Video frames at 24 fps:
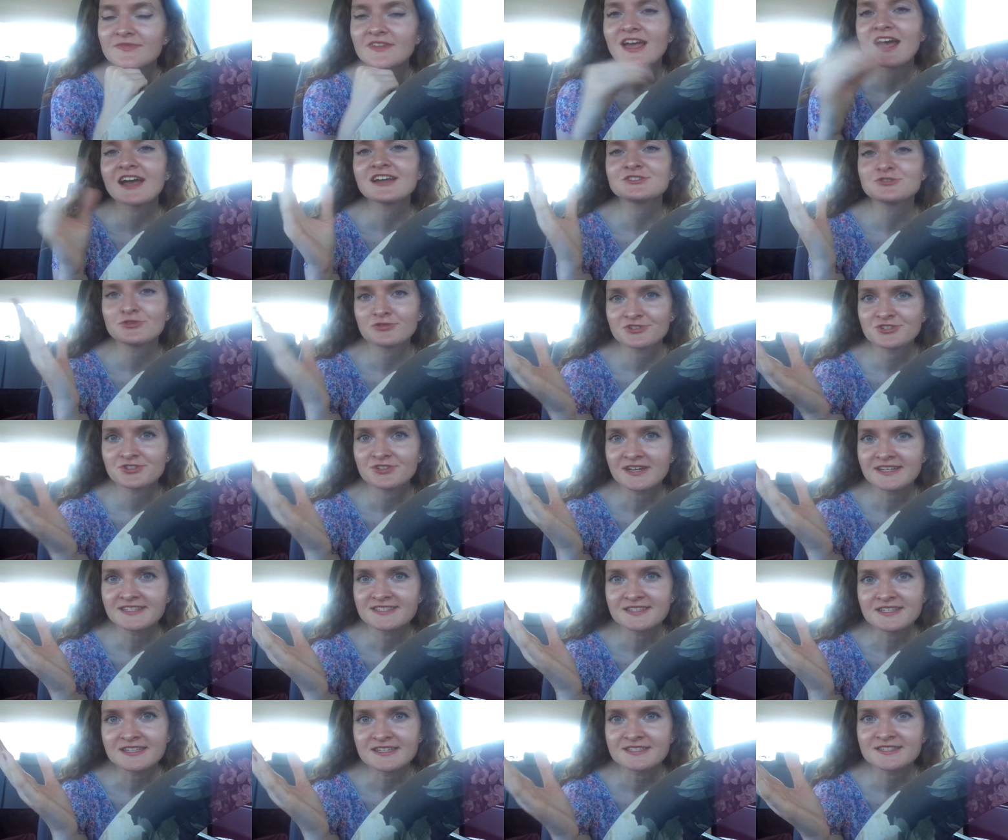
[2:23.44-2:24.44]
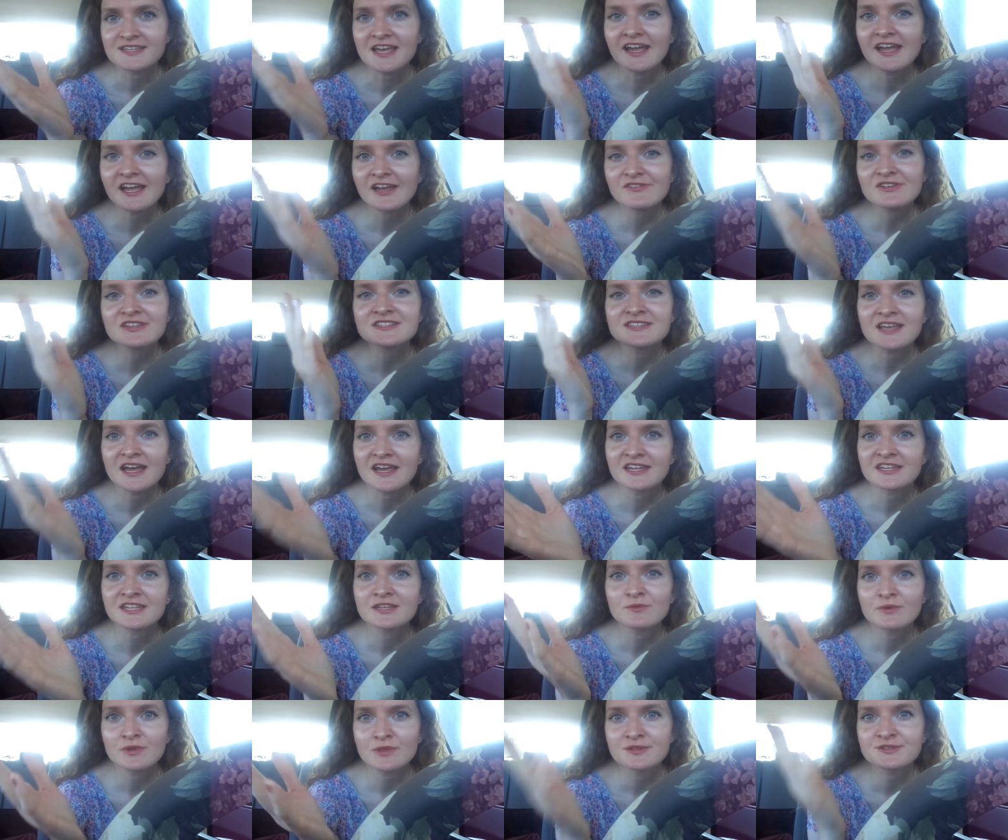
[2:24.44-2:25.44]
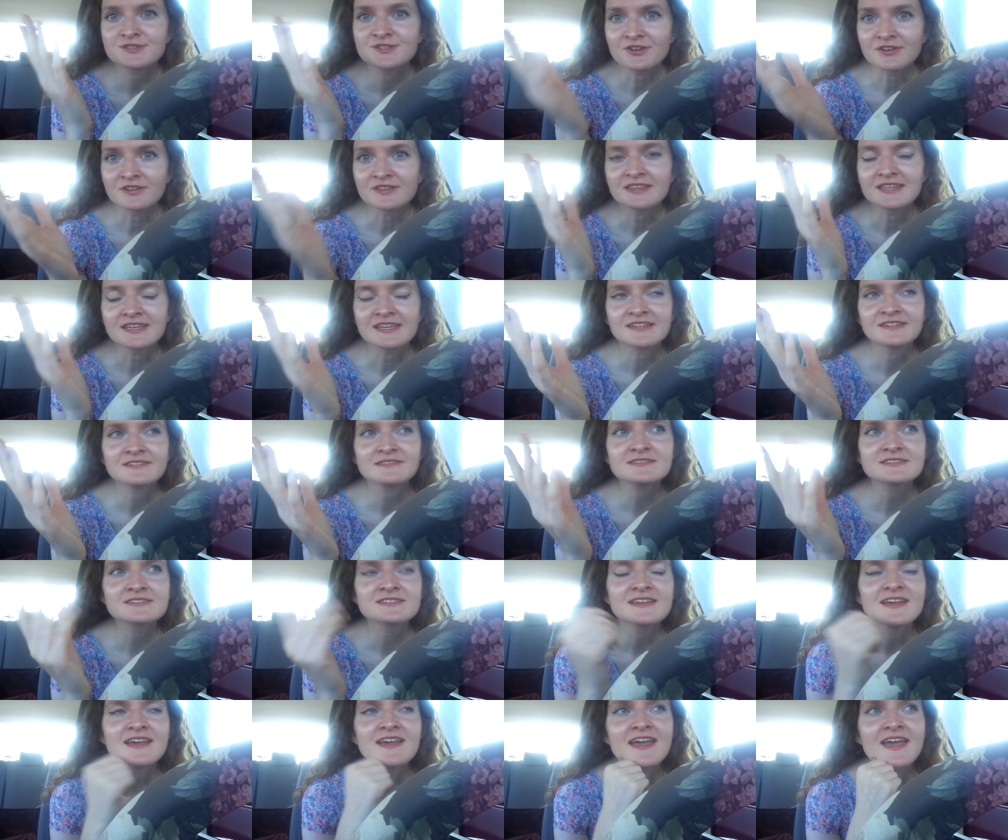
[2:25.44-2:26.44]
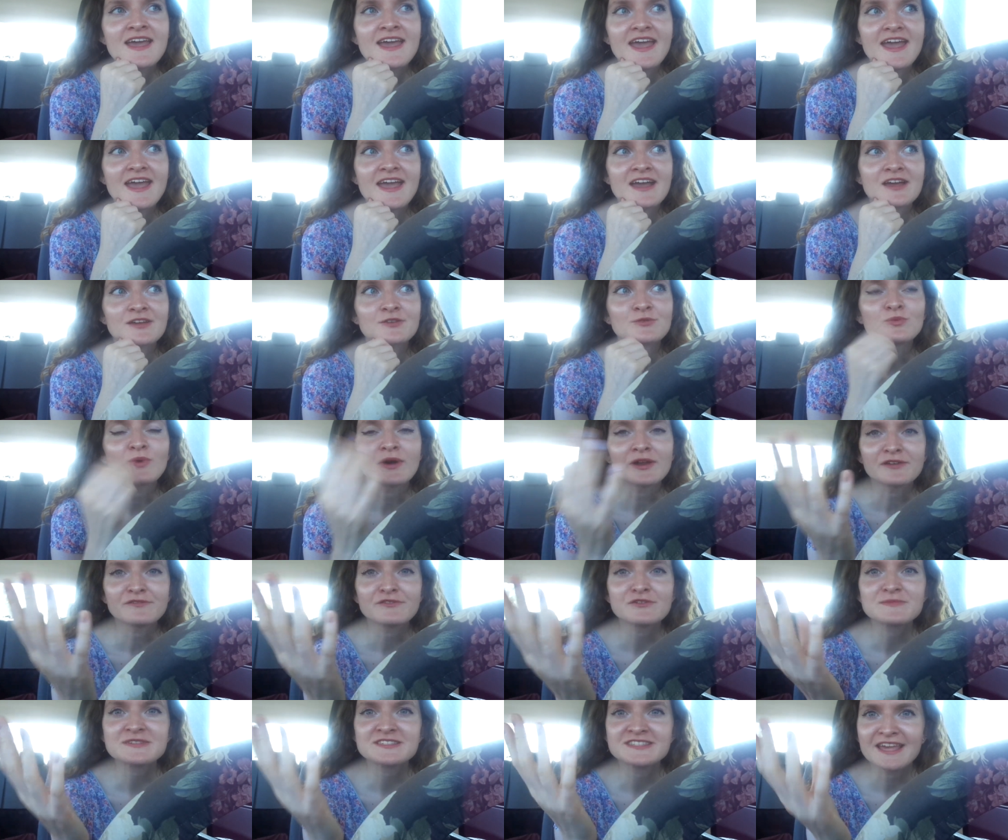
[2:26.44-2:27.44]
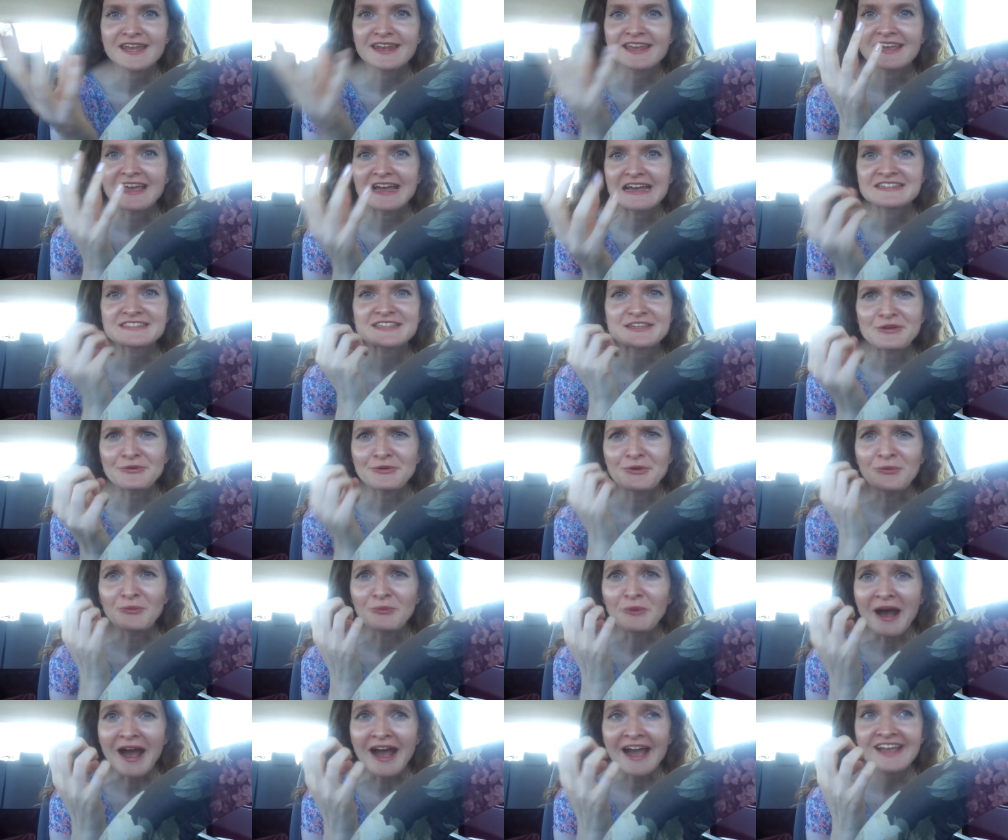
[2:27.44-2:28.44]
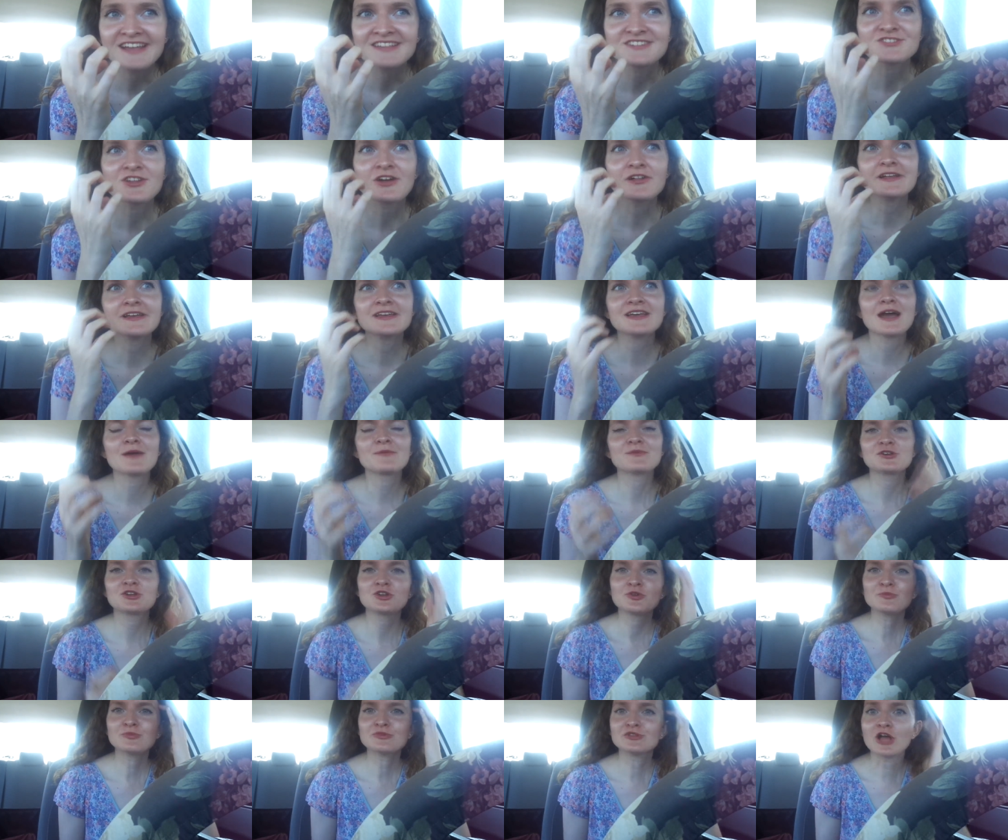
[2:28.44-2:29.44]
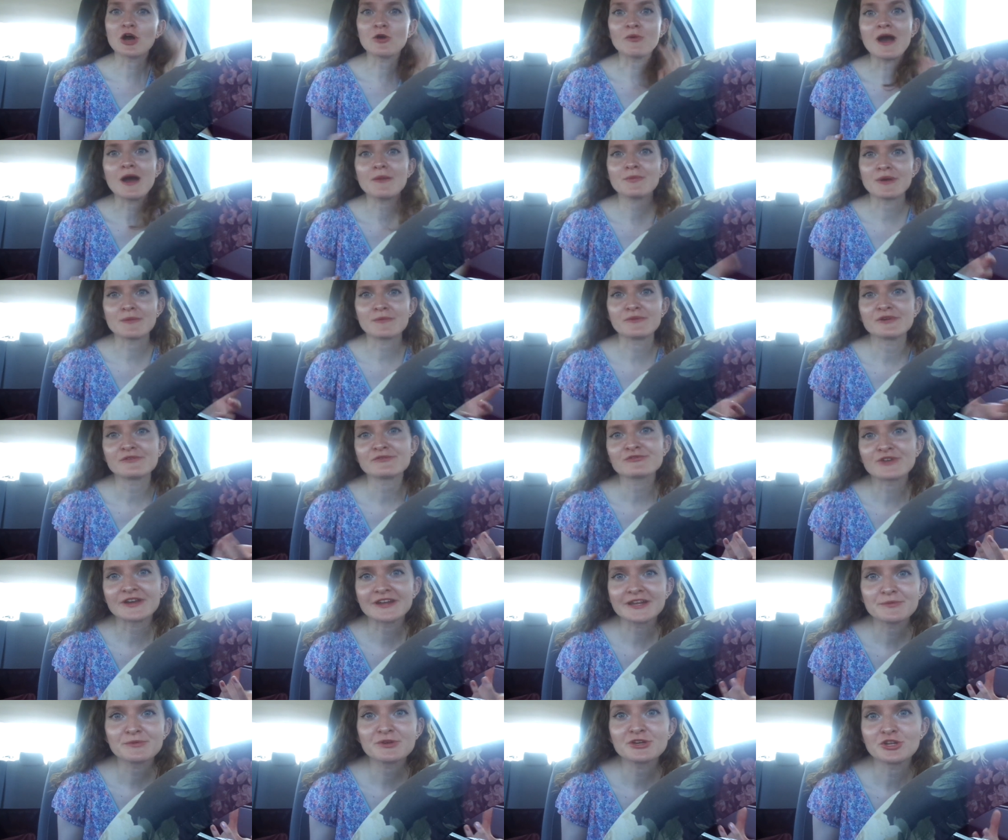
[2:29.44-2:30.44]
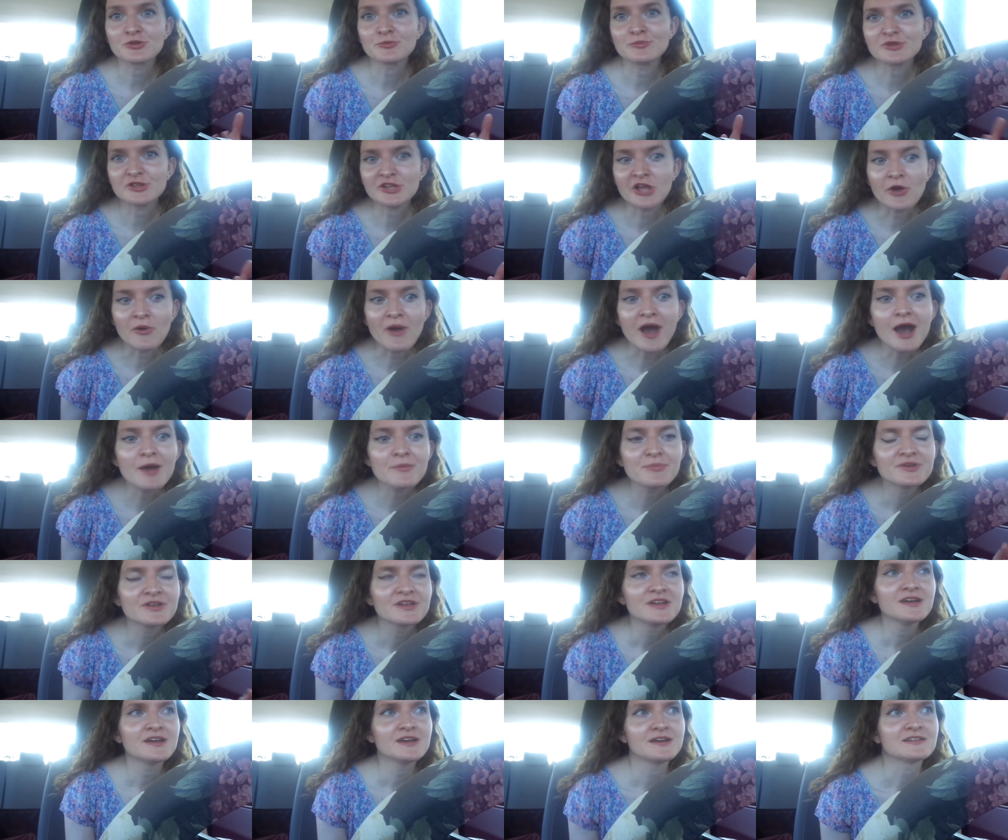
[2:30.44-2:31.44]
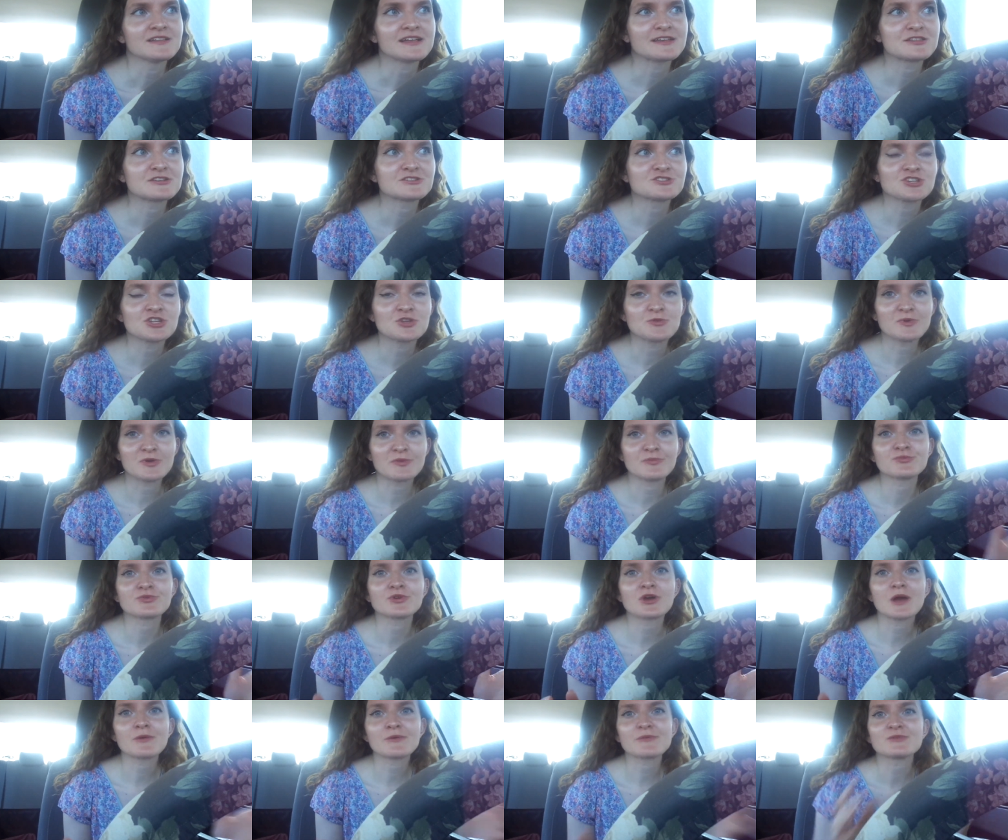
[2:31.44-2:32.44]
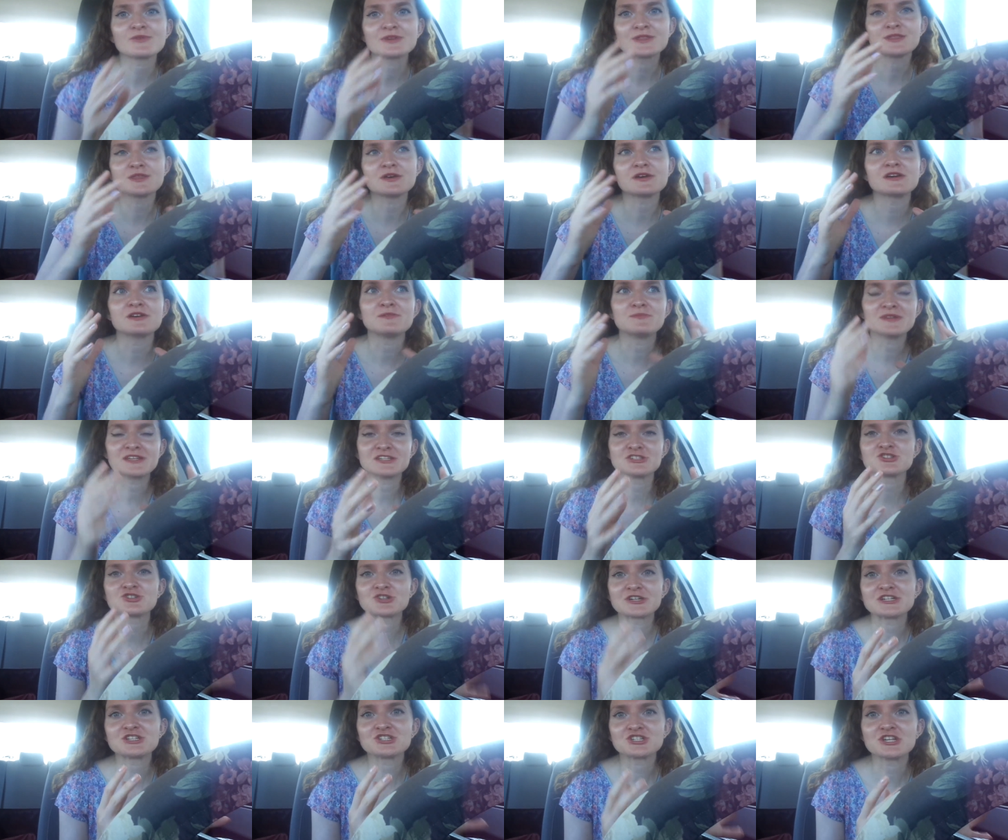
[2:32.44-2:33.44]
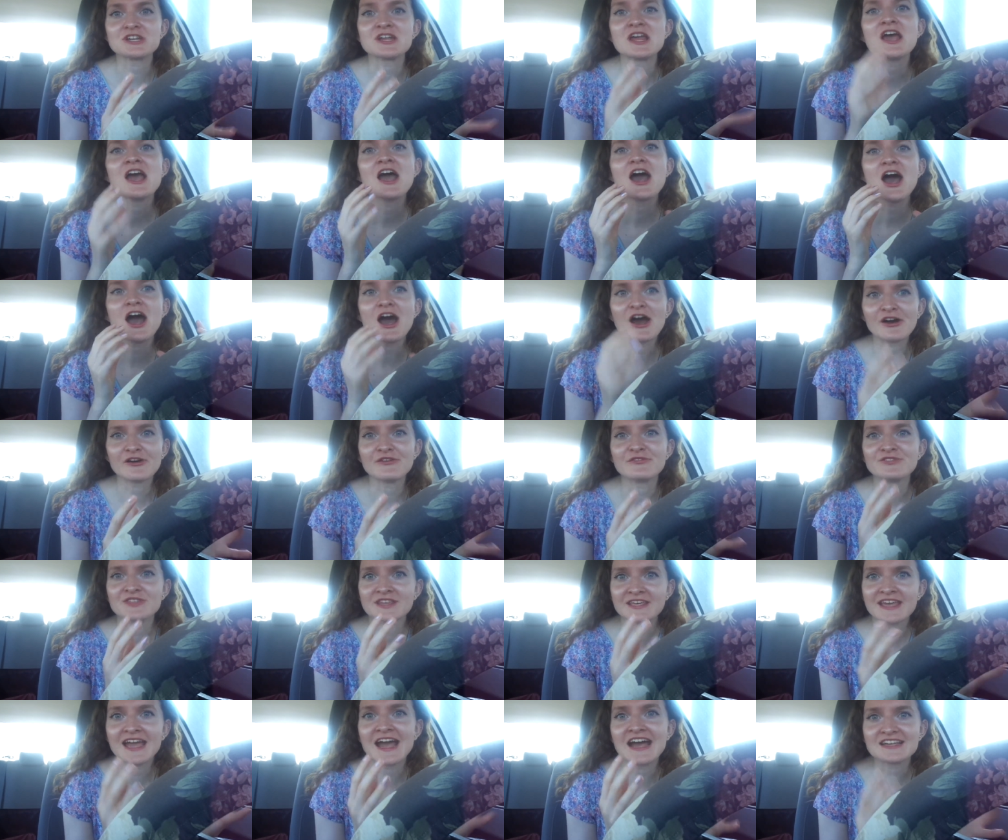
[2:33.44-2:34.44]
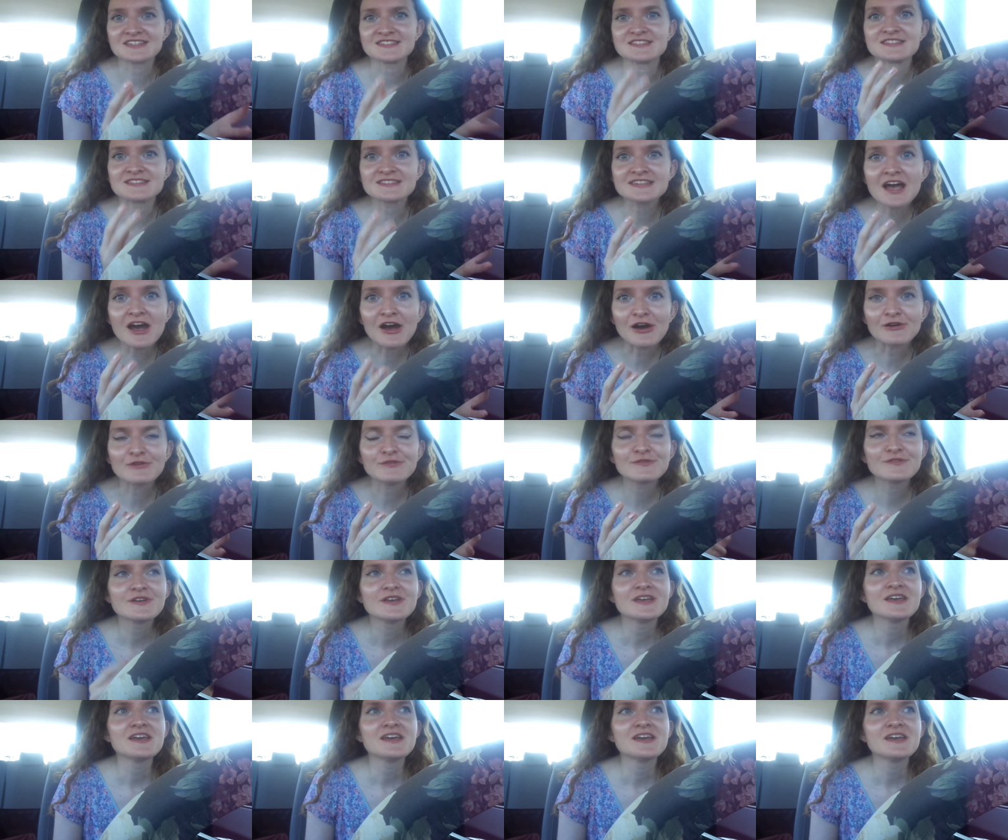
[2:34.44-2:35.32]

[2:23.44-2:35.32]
I told you guys this. I have anxiety with certain things, and one of them is getting gas. I don't know why. It's not like I'm going to blow up. I'm afraid I'm going to blow up. Like there's going to be a problem with the administration of the gas itself,